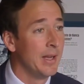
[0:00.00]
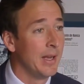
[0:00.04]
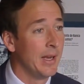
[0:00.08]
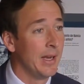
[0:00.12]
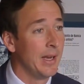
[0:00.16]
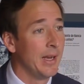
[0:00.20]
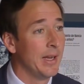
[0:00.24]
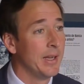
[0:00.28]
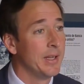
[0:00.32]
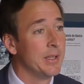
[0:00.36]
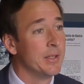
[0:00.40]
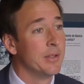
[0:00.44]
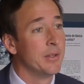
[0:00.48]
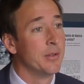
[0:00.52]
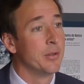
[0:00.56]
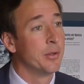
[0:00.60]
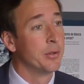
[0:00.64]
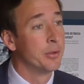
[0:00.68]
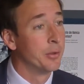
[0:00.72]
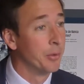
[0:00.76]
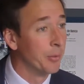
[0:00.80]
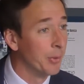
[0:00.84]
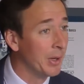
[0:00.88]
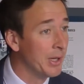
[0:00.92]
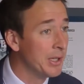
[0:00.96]
and the
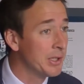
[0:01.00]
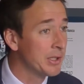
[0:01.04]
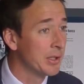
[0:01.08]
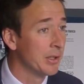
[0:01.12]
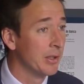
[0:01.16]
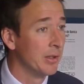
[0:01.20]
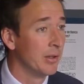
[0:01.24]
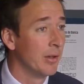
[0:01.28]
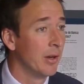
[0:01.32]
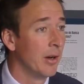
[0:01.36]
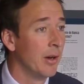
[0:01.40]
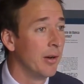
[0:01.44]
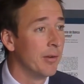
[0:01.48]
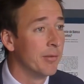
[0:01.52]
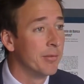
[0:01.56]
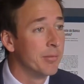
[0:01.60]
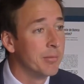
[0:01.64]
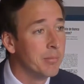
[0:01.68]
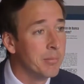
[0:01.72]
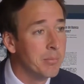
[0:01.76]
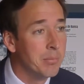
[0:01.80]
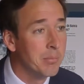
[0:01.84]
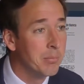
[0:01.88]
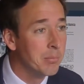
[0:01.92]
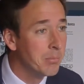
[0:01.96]
duration of
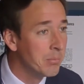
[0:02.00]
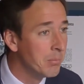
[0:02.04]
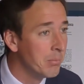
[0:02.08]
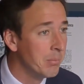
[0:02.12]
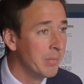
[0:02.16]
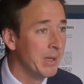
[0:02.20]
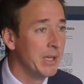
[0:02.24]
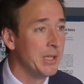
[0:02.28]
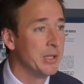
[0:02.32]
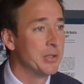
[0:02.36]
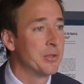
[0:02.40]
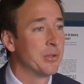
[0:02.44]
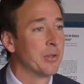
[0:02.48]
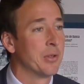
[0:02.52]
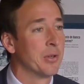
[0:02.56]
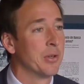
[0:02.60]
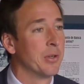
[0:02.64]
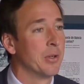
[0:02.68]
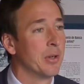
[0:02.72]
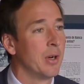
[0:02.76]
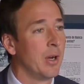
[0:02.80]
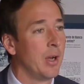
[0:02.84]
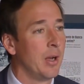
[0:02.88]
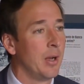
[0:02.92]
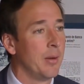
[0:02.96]

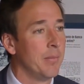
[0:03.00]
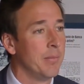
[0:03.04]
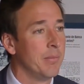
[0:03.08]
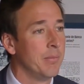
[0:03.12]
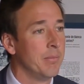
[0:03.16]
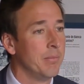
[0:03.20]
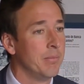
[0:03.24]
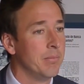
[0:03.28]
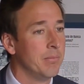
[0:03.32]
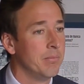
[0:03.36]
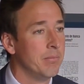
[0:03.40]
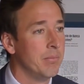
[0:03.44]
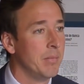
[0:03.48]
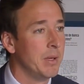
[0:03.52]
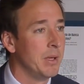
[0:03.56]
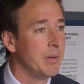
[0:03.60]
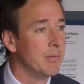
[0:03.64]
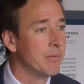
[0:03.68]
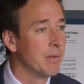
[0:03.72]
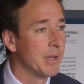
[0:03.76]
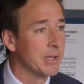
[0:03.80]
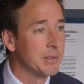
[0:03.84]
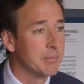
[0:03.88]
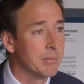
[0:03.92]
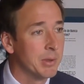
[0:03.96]
major
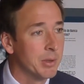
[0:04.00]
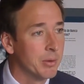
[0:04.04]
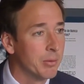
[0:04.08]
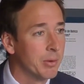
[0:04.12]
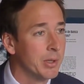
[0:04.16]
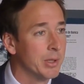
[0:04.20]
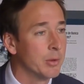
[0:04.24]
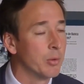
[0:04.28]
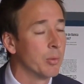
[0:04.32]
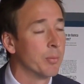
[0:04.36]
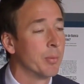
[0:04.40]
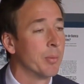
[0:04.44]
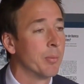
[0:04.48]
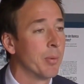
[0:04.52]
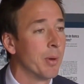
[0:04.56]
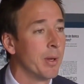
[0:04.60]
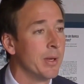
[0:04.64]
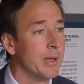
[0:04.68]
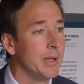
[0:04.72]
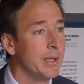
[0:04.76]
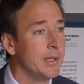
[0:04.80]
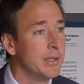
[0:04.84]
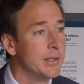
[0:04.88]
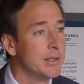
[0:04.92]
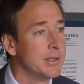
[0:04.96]
investment-grade corporate
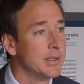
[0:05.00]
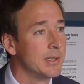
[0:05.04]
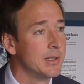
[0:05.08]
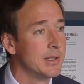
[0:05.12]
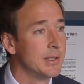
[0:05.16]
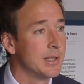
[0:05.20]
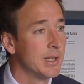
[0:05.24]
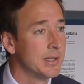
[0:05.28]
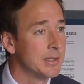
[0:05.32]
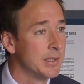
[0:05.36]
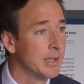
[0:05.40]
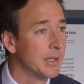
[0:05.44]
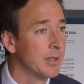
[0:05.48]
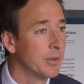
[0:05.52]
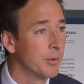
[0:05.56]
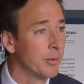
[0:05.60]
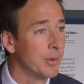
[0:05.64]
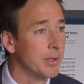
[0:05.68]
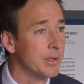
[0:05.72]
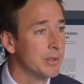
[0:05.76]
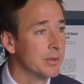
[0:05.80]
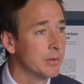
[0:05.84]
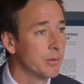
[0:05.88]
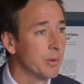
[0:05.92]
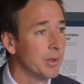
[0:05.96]
bond indices has
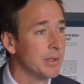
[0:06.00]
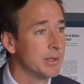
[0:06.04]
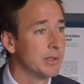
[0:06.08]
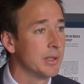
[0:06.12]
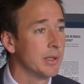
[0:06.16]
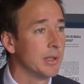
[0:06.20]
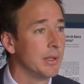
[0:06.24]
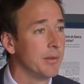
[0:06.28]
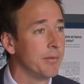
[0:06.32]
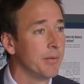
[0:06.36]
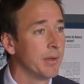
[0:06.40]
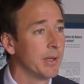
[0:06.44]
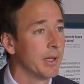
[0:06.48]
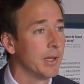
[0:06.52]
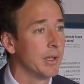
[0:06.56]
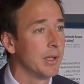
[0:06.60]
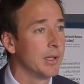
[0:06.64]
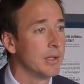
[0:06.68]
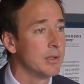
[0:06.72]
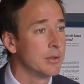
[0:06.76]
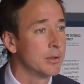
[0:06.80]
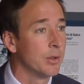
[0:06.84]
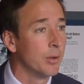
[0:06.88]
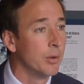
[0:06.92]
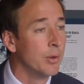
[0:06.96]
increased quite significantly.
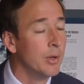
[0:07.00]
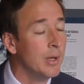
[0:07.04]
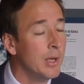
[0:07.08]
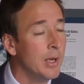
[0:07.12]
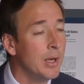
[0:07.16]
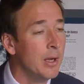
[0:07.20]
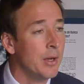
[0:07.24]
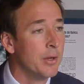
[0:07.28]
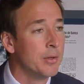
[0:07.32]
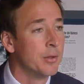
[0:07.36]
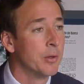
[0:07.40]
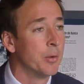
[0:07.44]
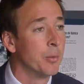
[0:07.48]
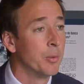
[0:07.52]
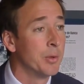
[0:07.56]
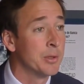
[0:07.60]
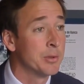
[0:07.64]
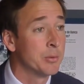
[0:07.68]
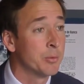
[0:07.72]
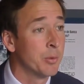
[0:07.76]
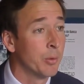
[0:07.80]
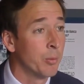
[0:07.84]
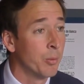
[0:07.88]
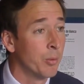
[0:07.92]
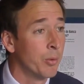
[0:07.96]
So your
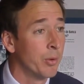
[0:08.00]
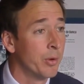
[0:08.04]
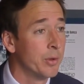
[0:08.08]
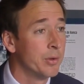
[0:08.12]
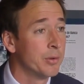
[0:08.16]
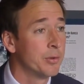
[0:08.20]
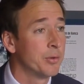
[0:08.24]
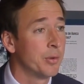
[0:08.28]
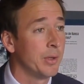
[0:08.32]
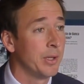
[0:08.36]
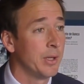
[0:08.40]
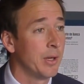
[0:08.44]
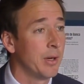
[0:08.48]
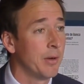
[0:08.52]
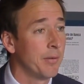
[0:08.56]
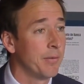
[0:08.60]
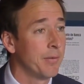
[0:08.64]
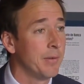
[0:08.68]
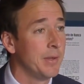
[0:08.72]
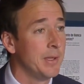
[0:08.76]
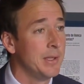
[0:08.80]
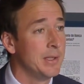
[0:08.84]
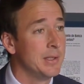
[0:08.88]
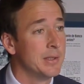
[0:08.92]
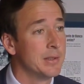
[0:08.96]
risk-reward trade-off
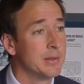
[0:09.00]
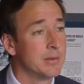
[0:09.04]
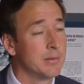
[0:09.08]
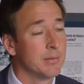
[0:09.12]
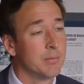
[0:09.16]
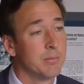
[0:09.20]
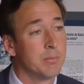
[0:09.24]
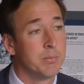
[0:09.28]
is